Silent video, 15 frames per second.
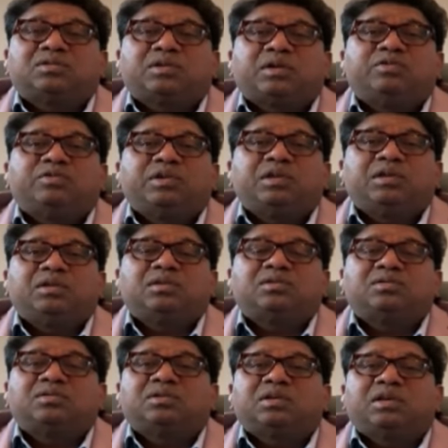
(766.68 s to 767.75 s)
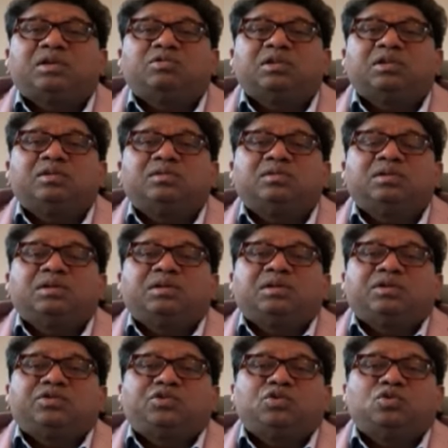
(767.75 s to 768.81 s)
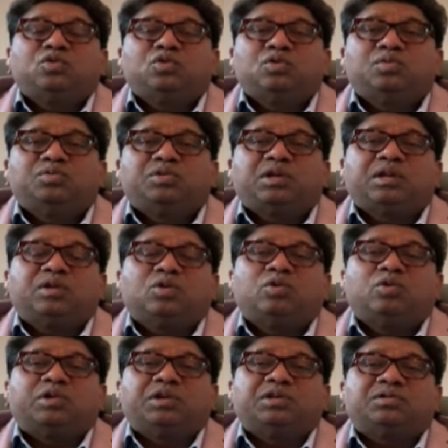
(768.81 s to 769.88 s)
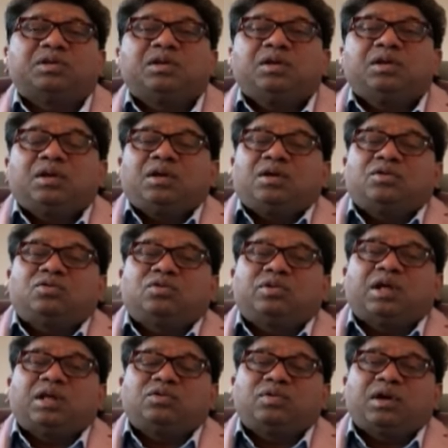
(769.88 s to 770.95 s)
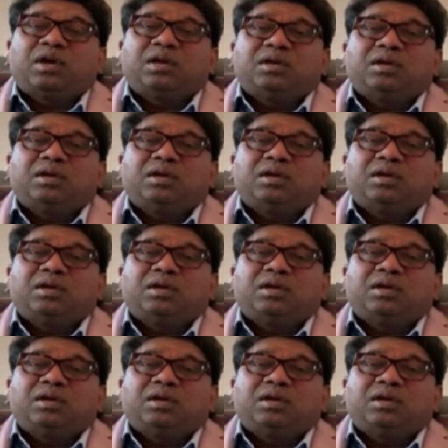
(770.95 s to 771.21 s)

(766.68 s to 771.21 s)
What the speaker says: cervix, even tubes and ovaries. So that's